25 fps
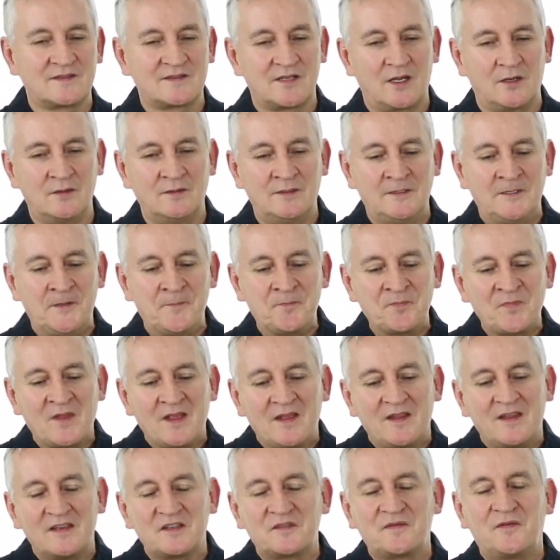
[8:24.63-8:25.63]
So
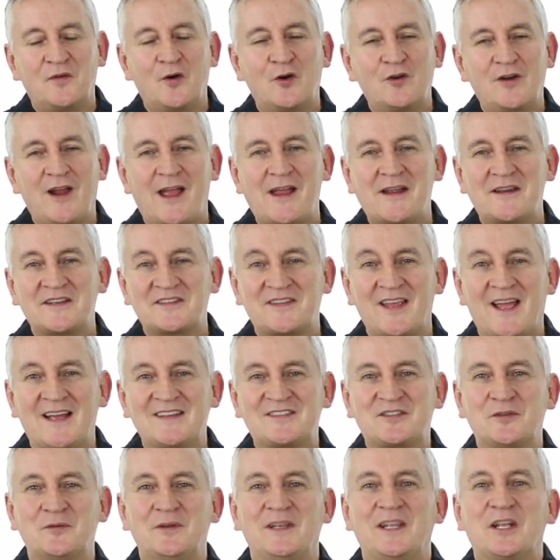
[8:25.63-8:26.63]
there's 4 areas
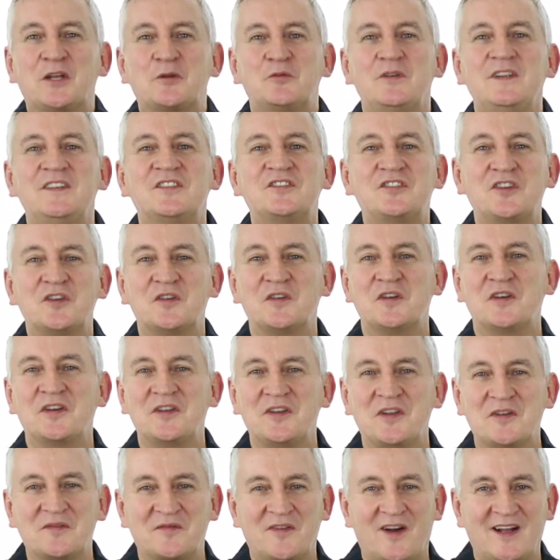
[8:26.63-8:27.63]
there to increase
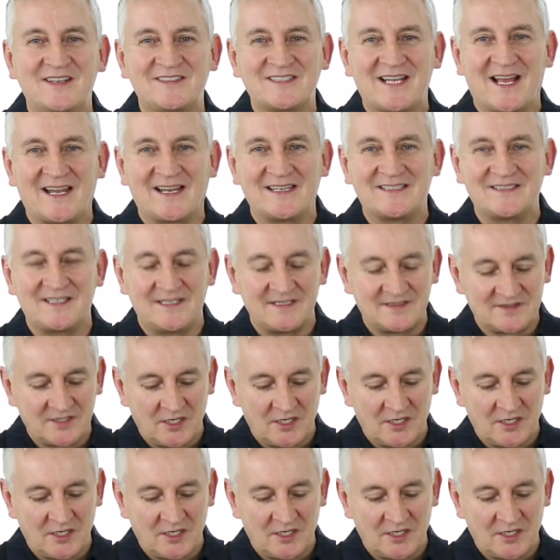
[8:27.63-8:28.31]
your vitality.